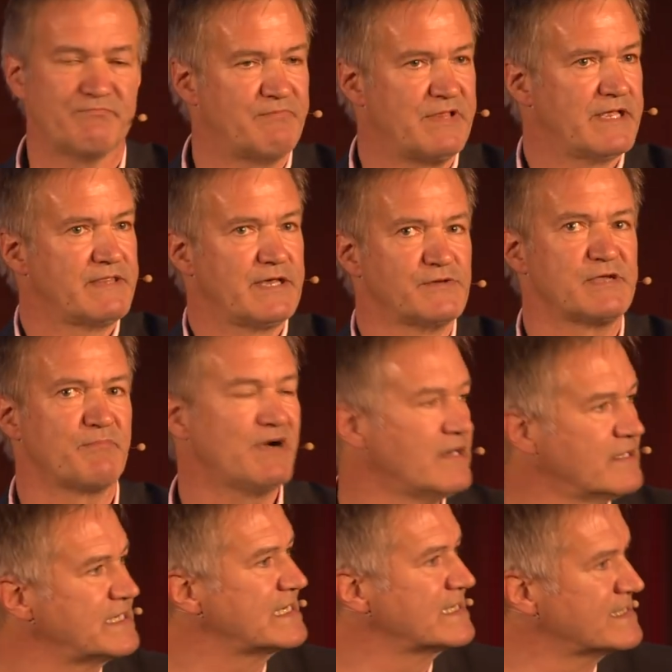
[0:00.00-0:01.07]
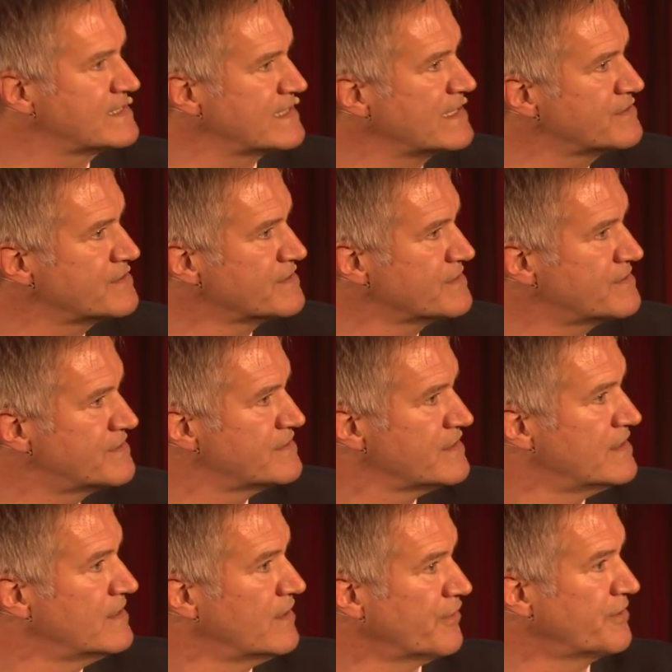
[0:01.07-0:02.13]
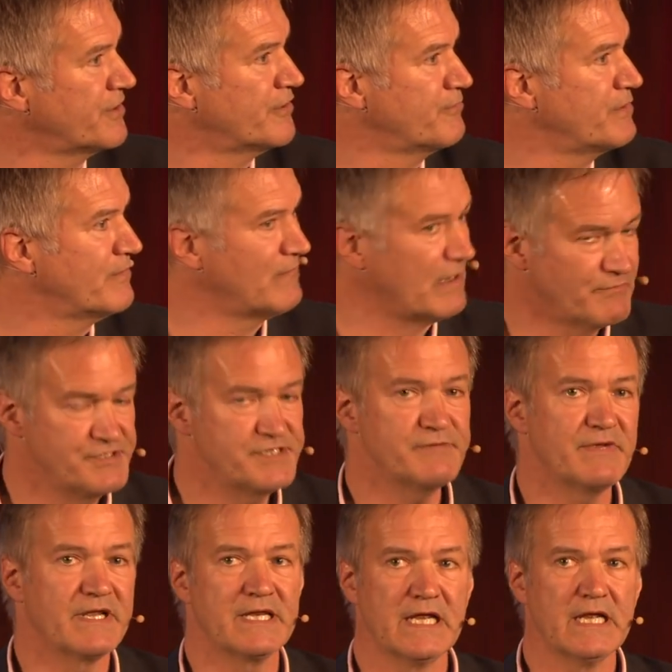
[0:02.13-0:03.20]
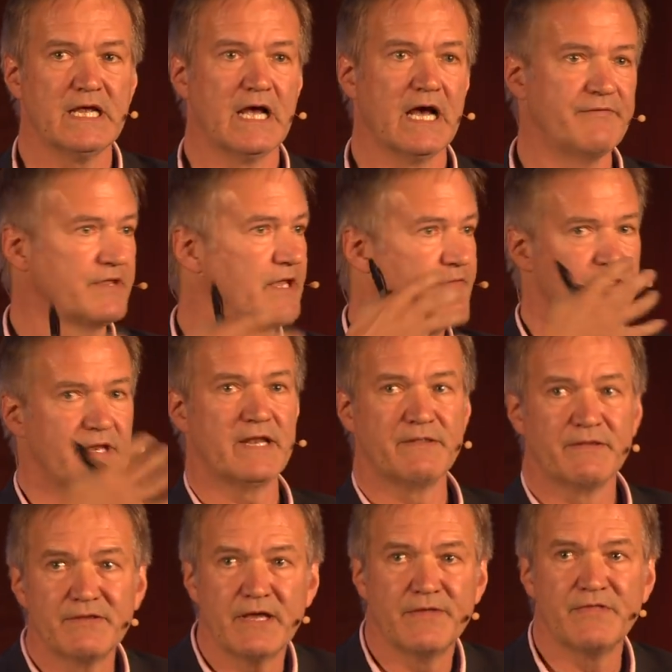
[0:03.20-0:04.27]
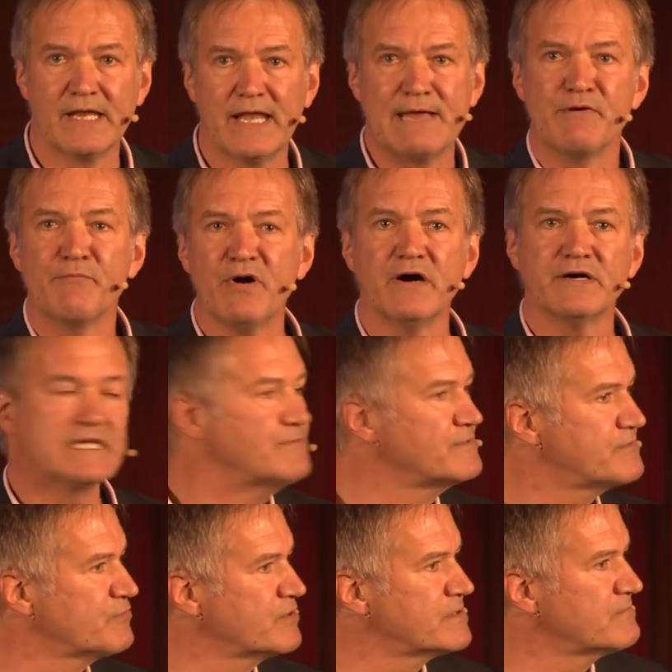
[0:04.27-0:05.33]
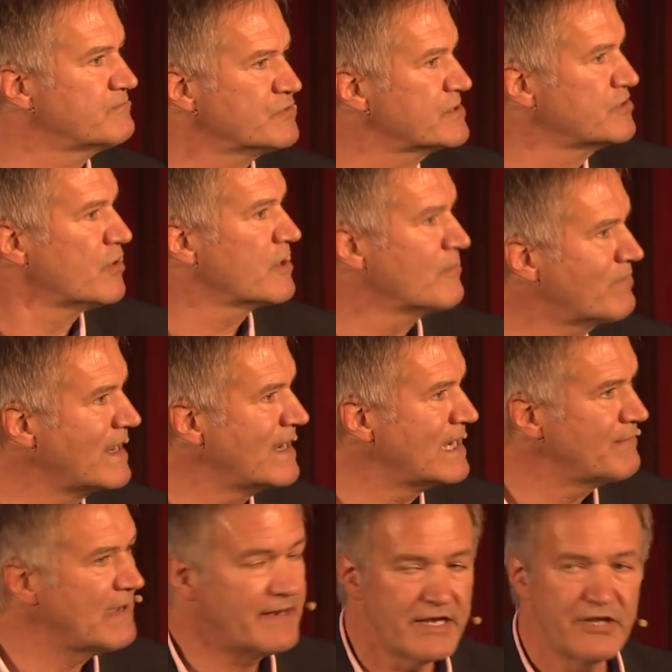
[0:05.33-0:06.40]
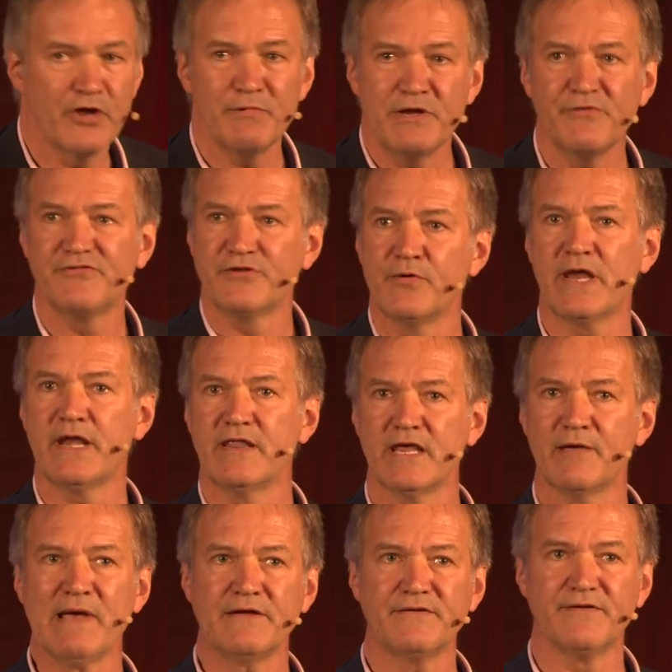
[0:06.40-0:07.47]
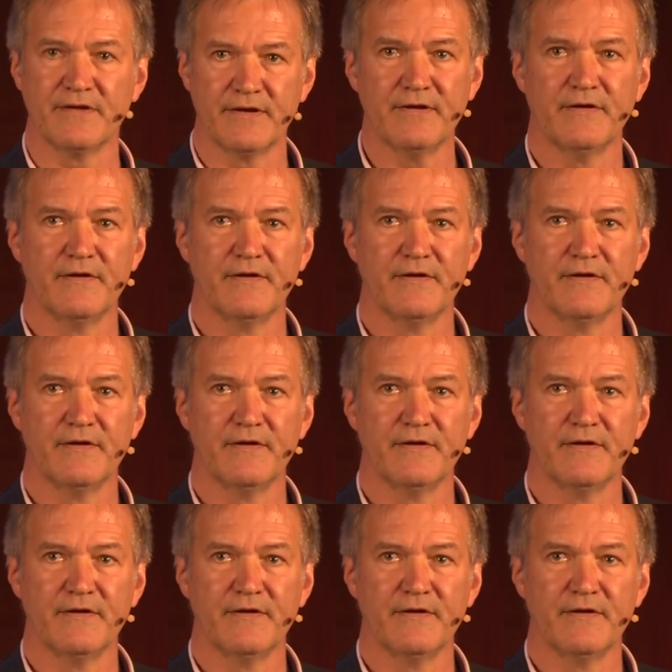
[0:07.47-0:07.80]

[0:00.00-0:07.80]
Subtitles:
there was a party consensus on European membership, and the Labour Party was not complaining about it. Nobody was doing anything about it.